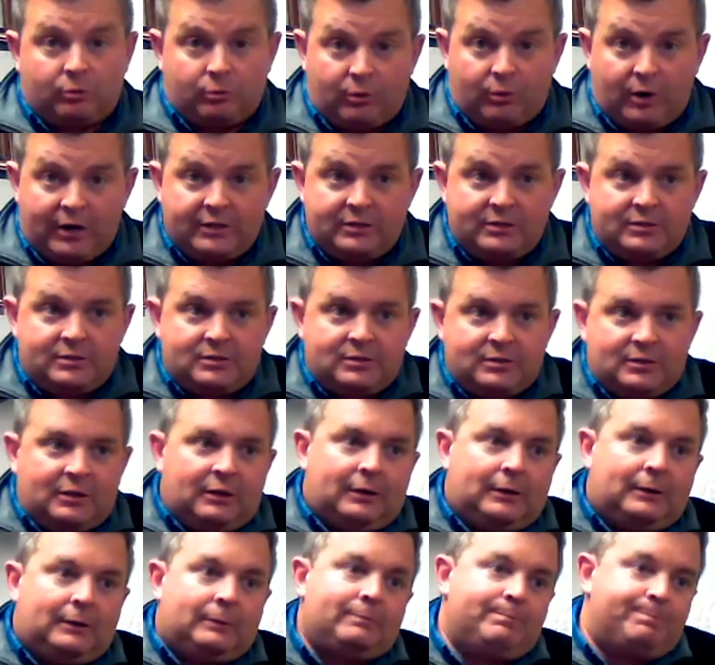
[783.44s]
parental rights,
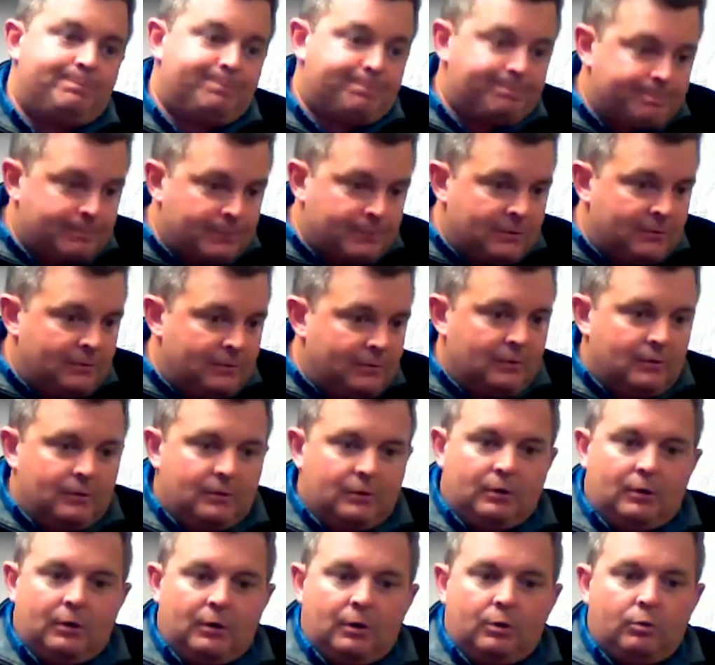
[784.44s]

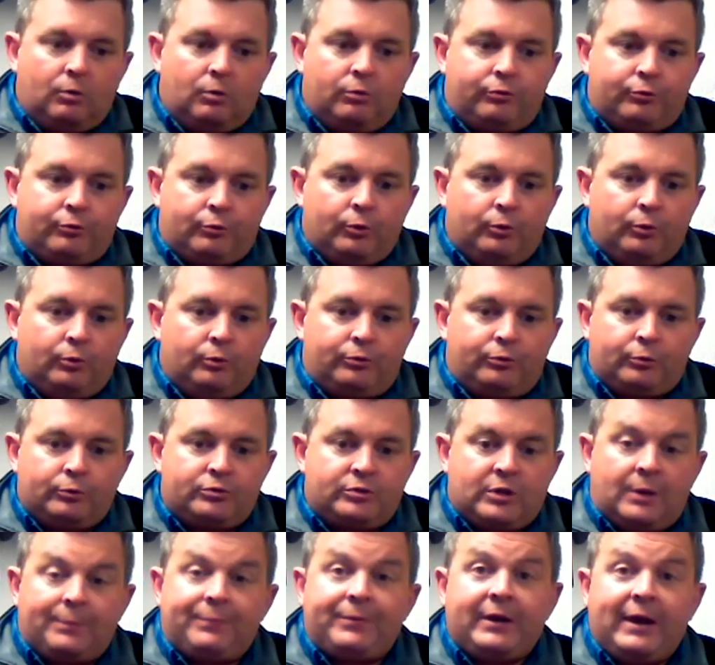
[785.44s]
you know, through
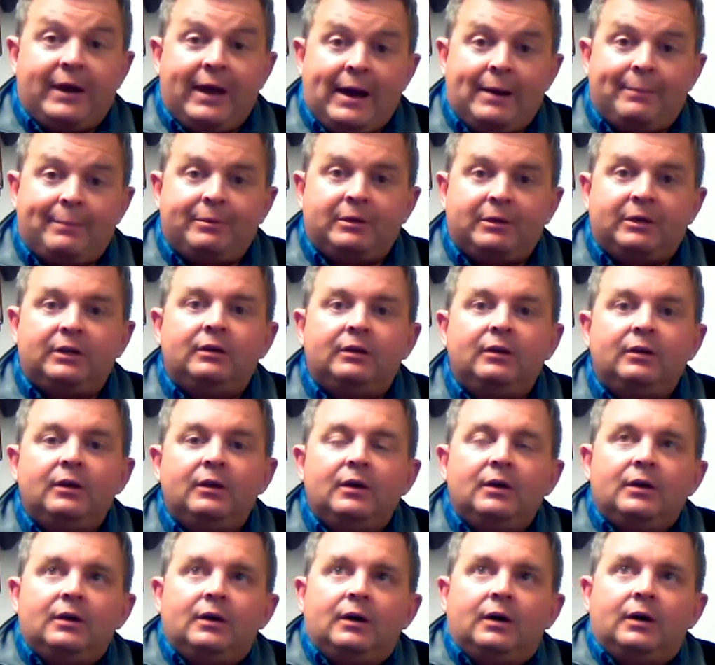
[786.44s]
something
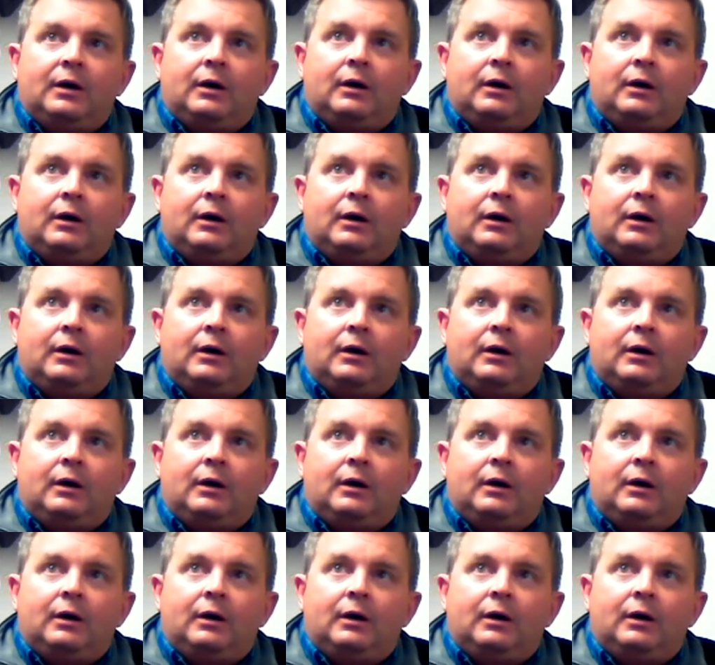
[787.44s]
happening,